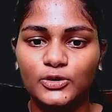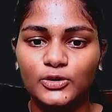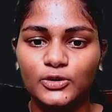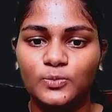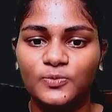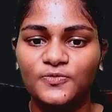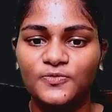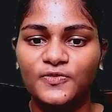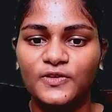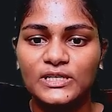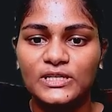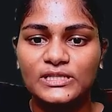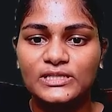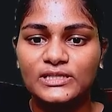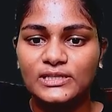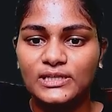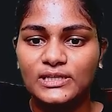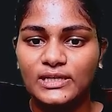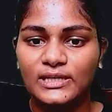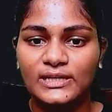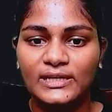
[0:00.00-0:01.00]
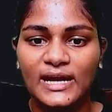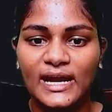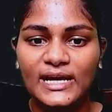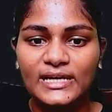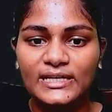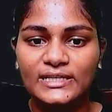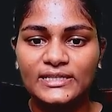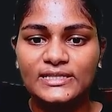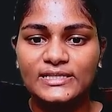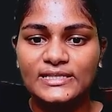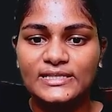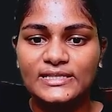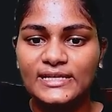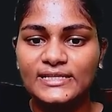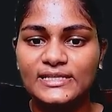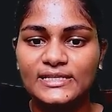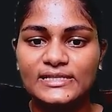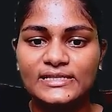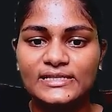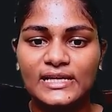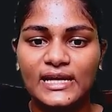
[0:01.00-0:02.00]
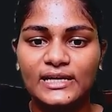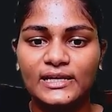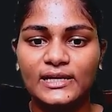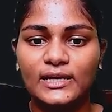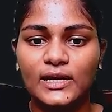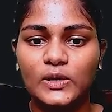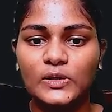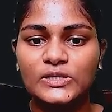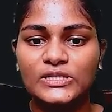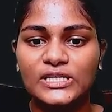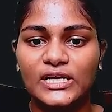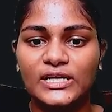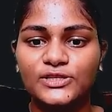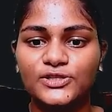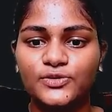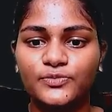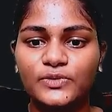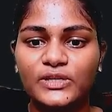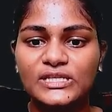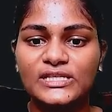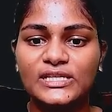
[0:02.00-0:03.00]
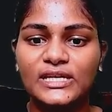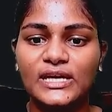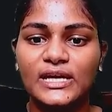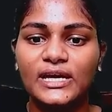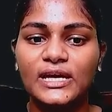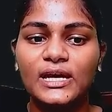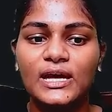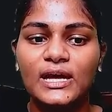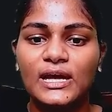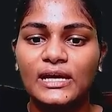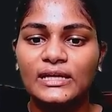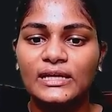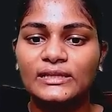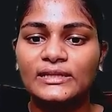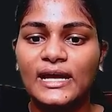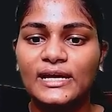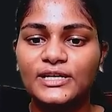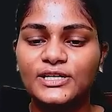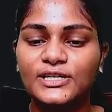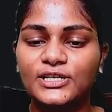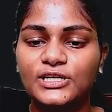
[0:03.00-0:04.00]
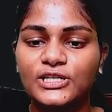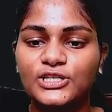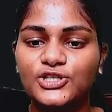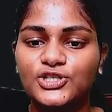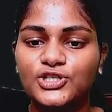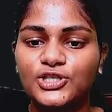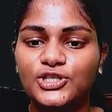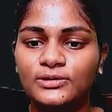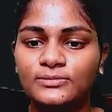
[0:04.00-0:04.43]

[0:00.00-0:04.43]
first, right? It says inside and outside. So we say that region